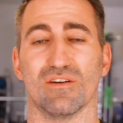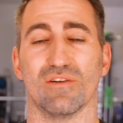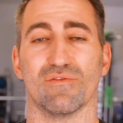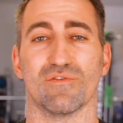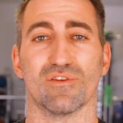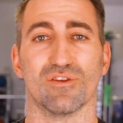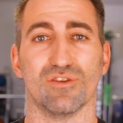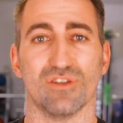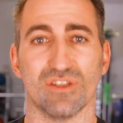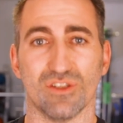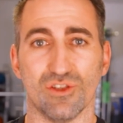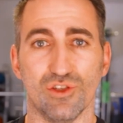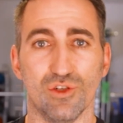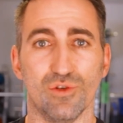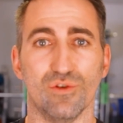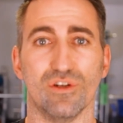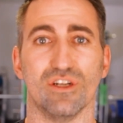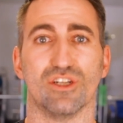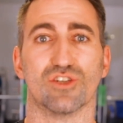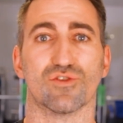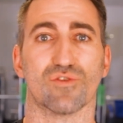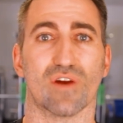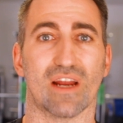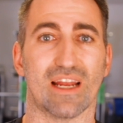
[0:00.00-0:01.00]
If you're new to
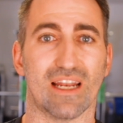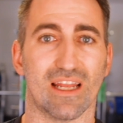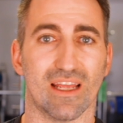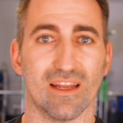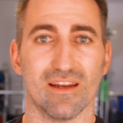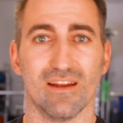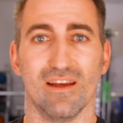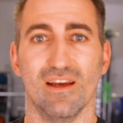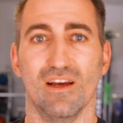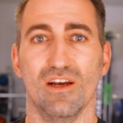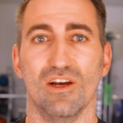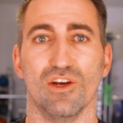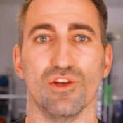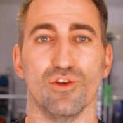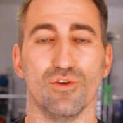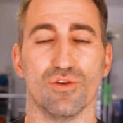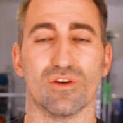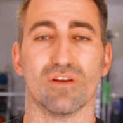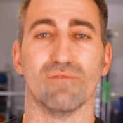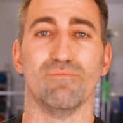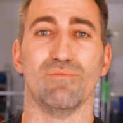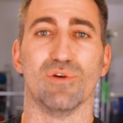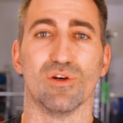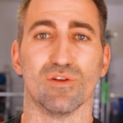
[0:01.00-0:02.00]
training, you
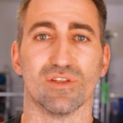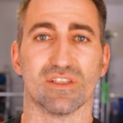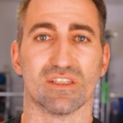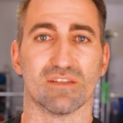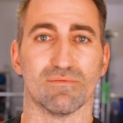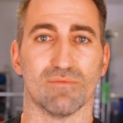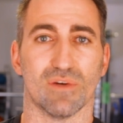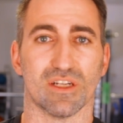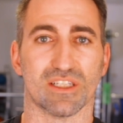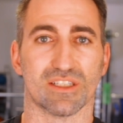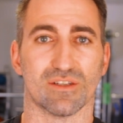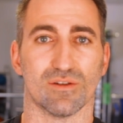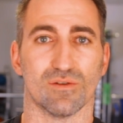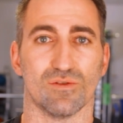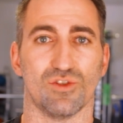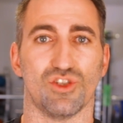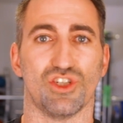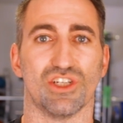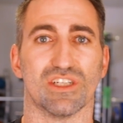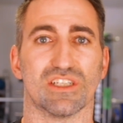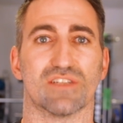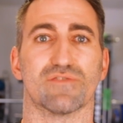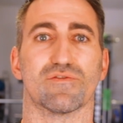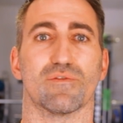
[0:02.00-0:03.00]
can build some muscle
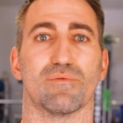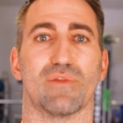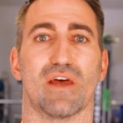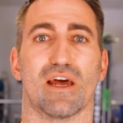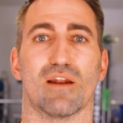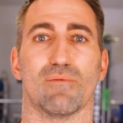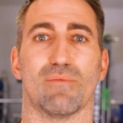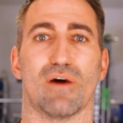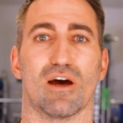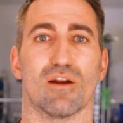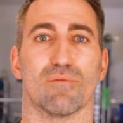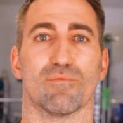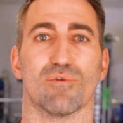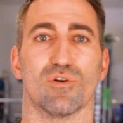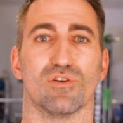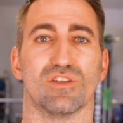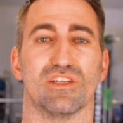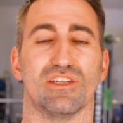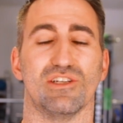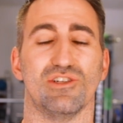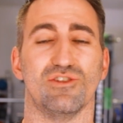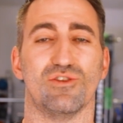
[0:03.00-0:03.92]
just from that amount of protein.